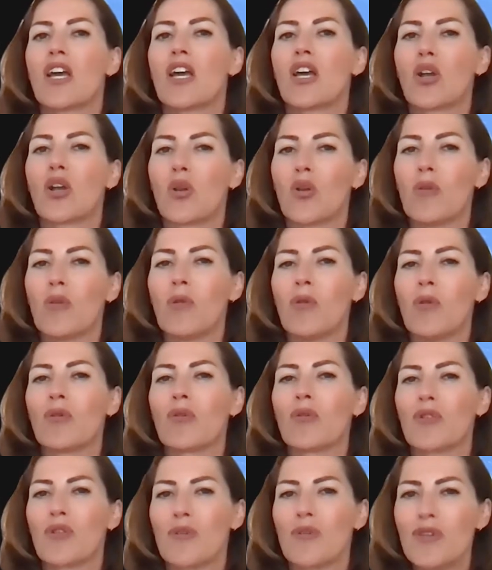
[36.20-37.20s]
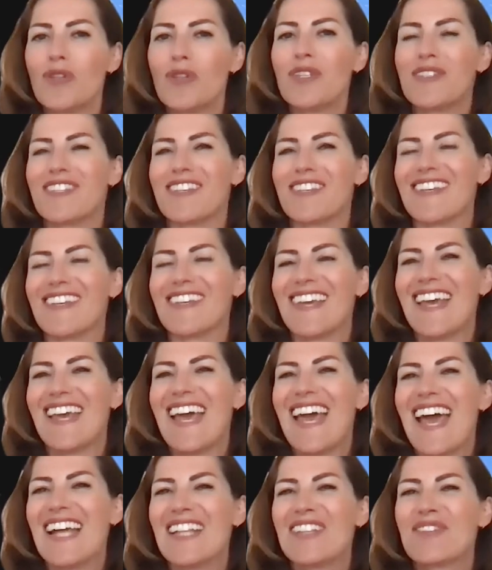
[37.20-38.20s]
global community.
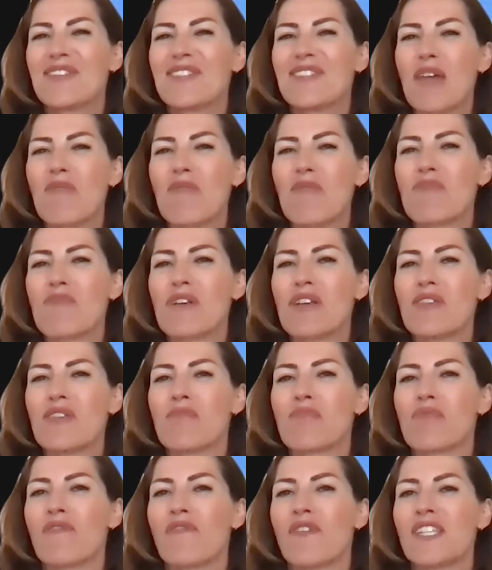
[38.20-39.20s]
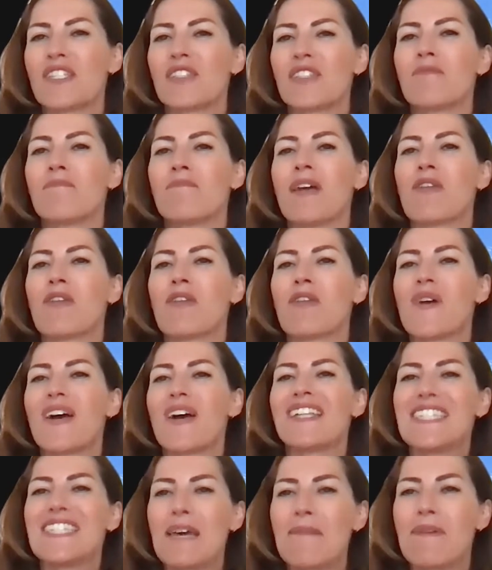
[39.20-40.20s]
And today we bring you Professor
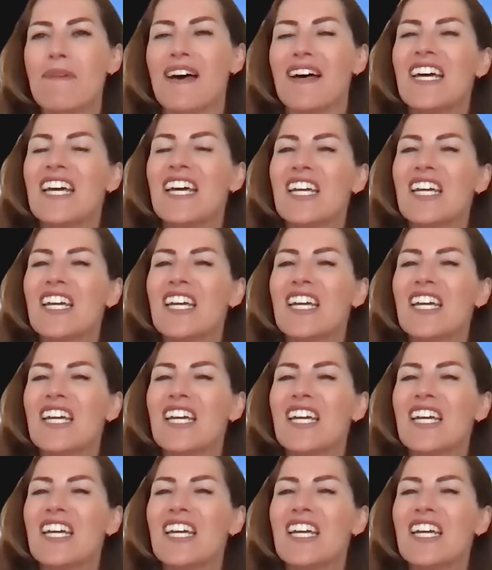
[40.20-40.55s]
Mérouane Debbah,